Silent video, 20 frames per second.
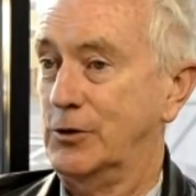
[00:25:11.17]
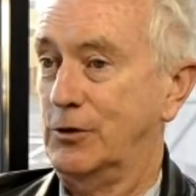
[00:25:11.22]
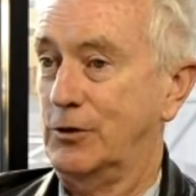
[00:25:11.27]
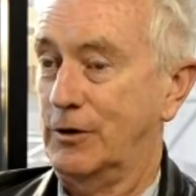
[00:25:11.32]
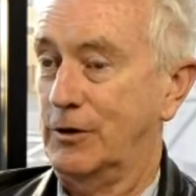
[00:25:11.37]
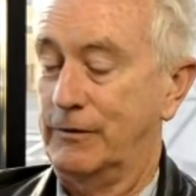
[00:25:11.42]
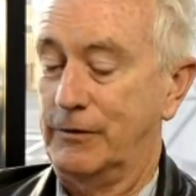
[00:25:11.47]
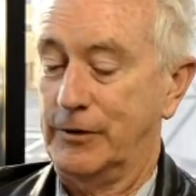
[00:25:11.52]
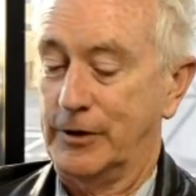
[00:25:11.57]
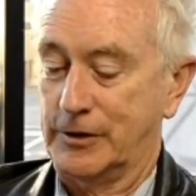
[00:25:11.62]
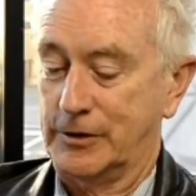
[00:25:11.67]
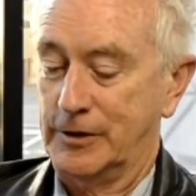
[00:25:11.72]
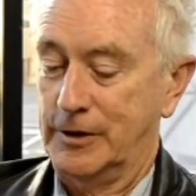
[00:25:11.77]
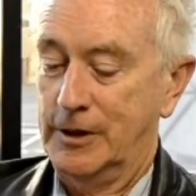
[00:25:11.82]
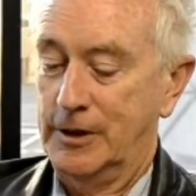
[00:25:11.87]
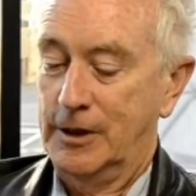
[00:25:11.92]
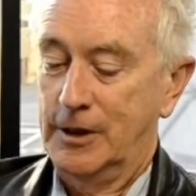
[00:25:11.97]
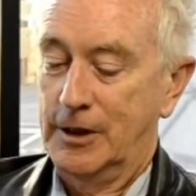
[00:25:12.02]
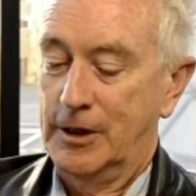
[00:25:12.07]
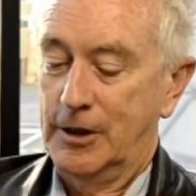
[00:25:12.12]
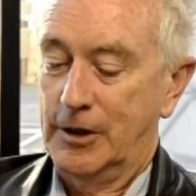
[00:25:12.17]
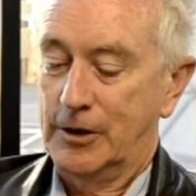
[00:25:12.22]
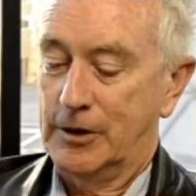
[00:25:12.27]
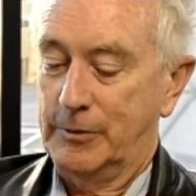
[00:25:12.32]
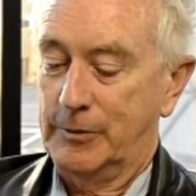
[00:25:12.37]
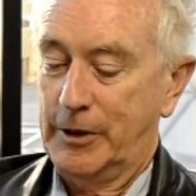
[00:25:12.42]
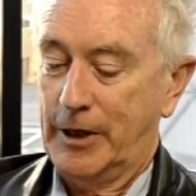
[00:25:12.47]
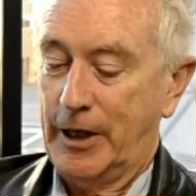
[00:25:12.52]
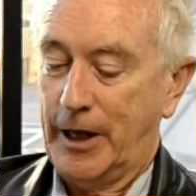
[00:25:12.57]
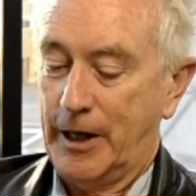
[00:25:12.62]
conflict than
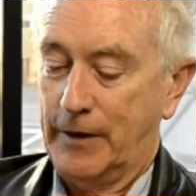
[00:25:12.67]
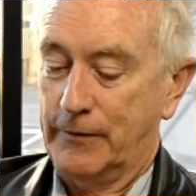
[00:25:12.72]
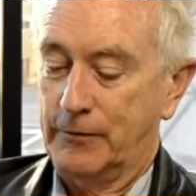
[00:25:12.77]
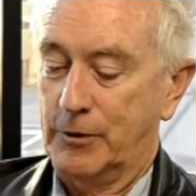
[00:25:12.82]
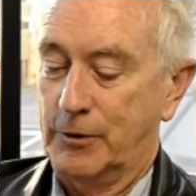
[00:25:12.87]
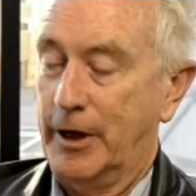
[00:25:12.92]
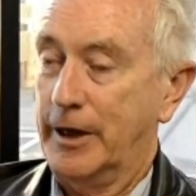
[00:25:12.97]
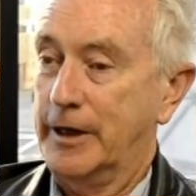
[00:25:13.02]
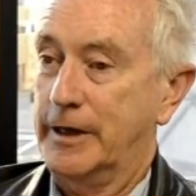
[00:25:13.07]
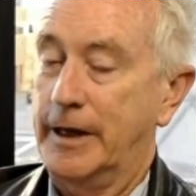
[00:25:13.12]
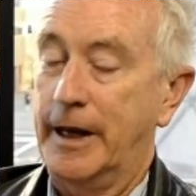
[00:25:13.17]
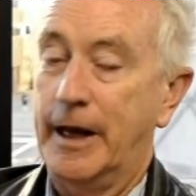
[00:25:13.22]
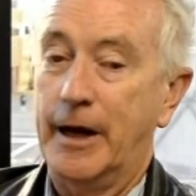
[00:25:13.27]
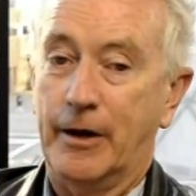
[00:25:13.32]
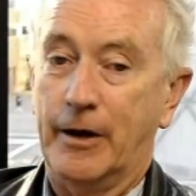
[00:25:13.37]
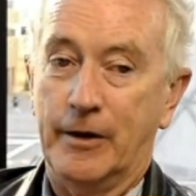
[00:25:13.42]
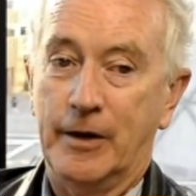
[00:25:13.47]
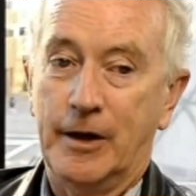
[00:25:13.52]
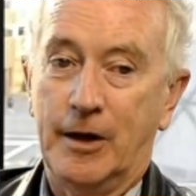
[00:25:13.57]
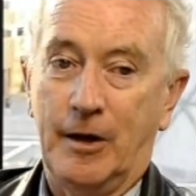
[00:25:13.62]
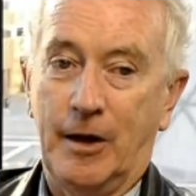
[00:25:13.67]
we have right now.